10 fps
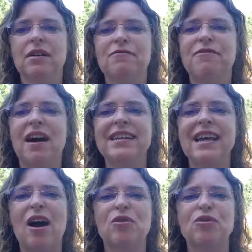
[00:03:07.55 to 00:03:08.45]
Find
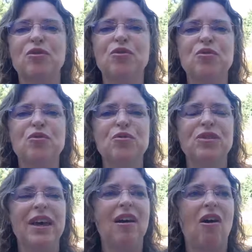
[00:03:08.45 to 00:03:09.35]
out who
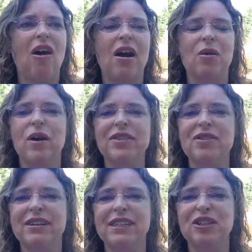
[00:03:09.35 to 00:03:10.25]
they are, what
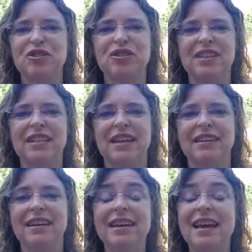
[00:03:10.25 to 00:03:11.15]
they're interested in,